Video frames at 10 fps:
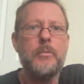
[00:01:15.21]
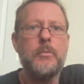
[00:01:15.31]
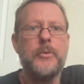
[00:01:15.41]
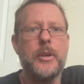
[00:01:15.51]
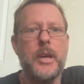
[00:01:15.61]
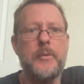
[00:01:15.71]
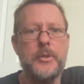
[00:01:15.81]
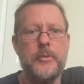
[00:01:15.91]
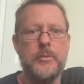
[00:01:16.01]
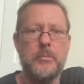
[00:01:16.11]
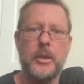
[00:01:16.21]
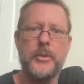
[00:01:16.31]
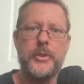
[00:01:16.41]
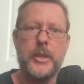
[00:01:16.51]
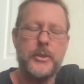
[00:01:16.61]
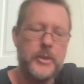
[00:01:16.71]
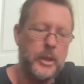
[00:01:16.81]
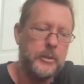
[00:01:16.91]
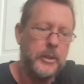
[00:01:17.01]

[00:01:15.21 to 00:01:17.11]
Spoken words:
we've got to have a different mindset. So